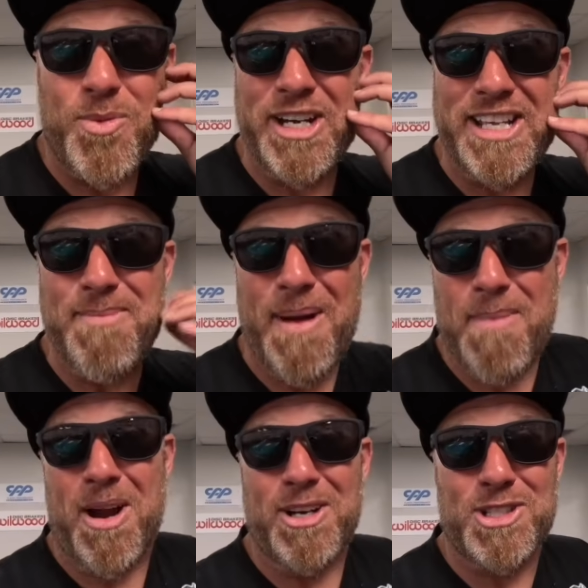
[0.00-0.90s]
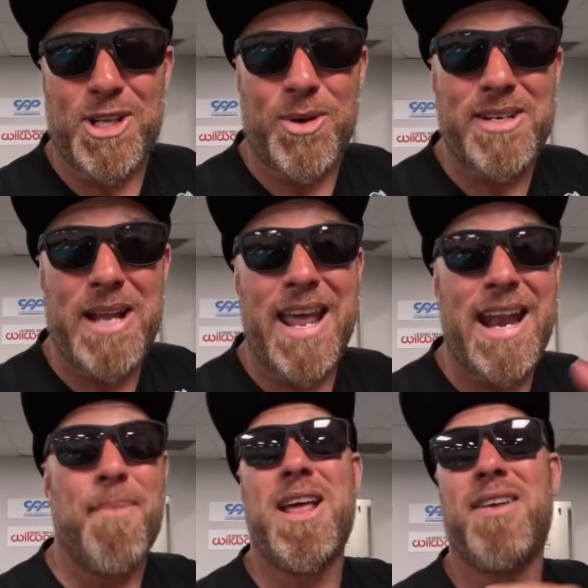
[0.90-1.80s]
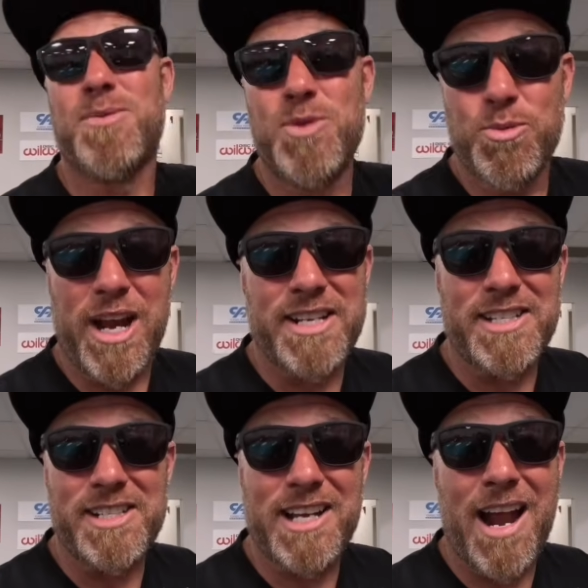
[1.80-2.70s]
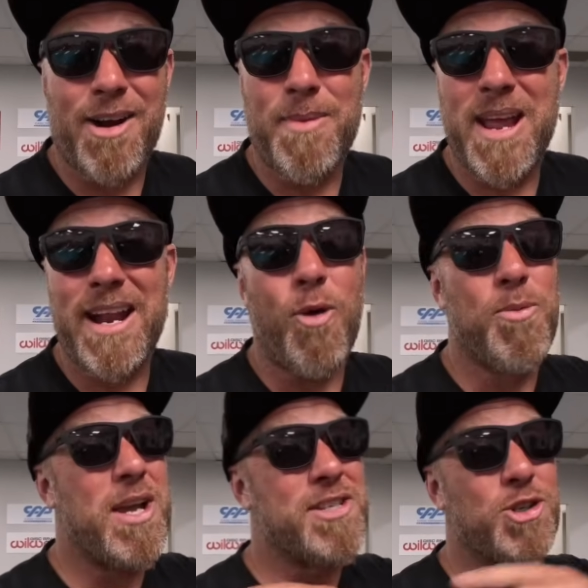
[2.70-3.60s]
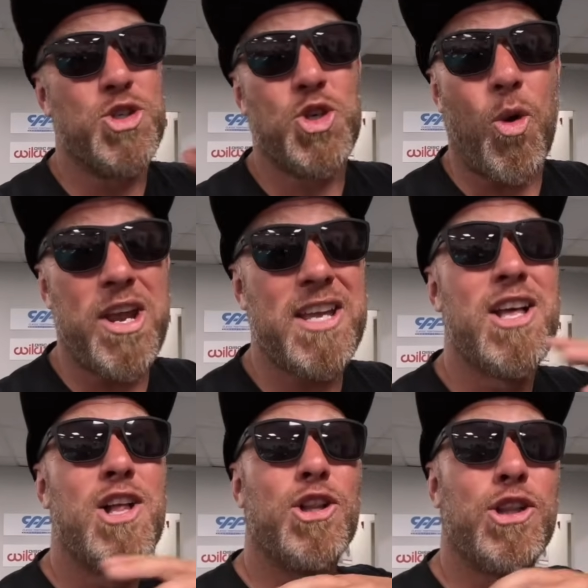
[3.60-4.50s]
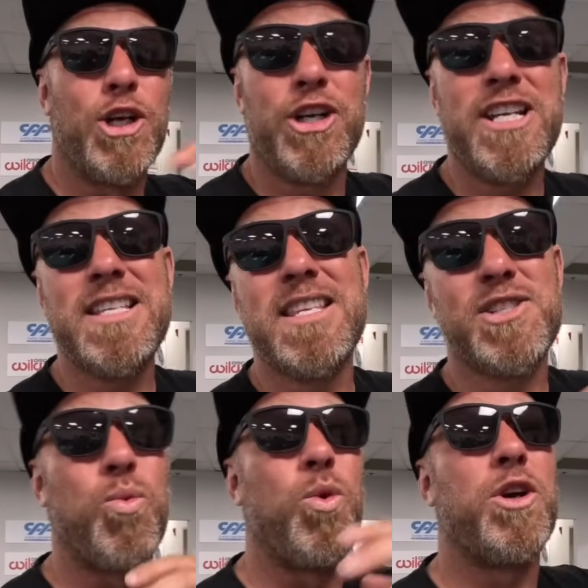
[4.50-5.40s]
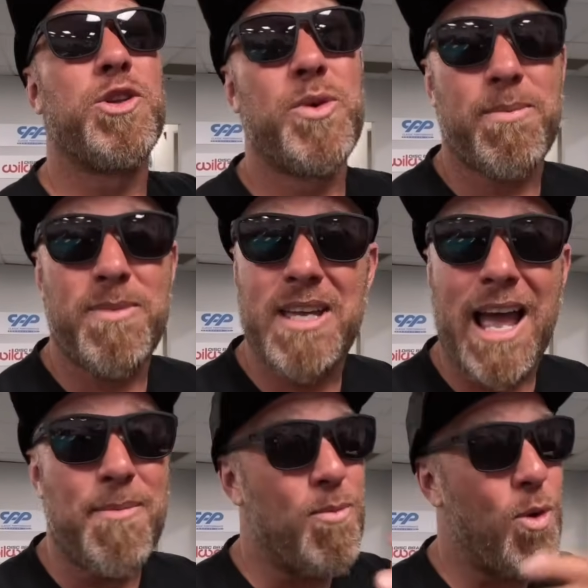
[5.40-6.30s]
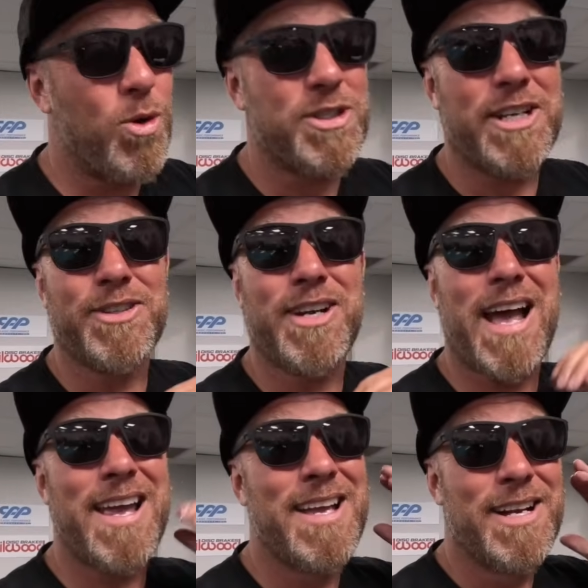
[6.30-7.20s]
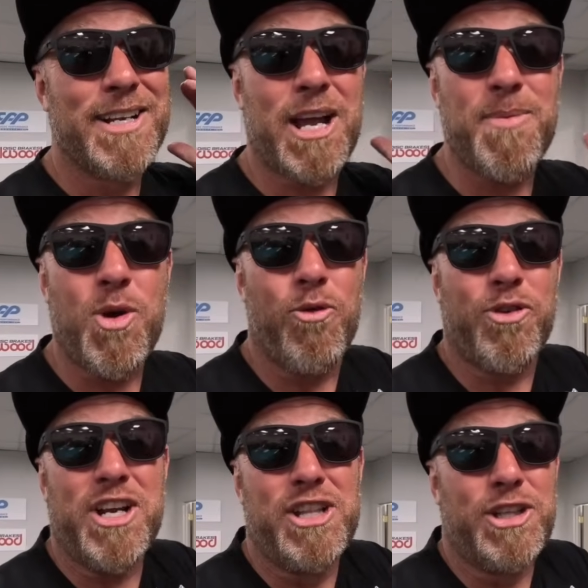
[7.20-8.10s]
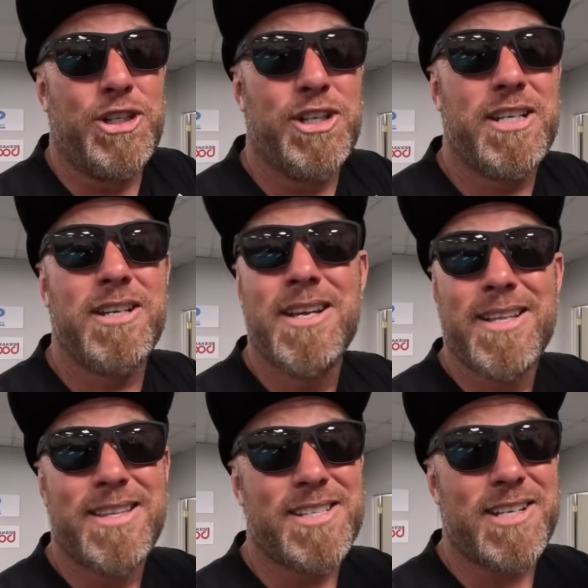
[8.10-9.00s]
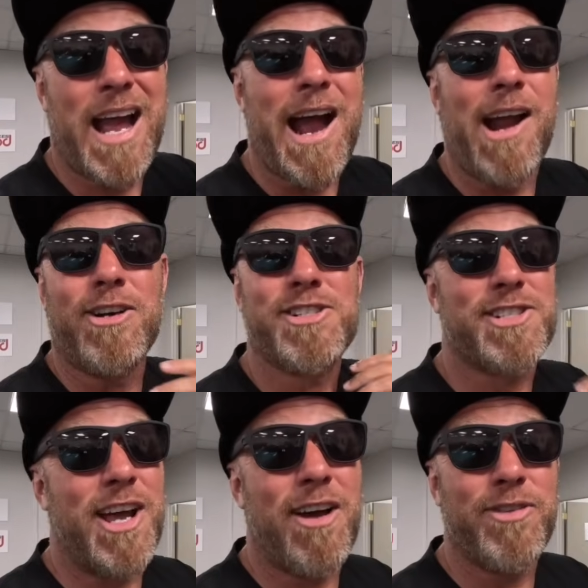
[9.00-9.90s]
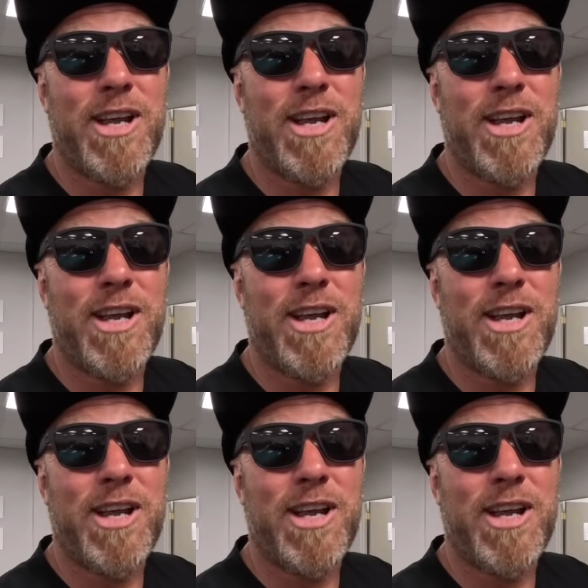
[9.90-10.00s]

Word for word: We're going to get my parts loaded and I'm going to have some new brakes on this car, man. I hope you guys are enjoying learning this world with me. I'm a motorcycle guy coming over and learning this car stuff.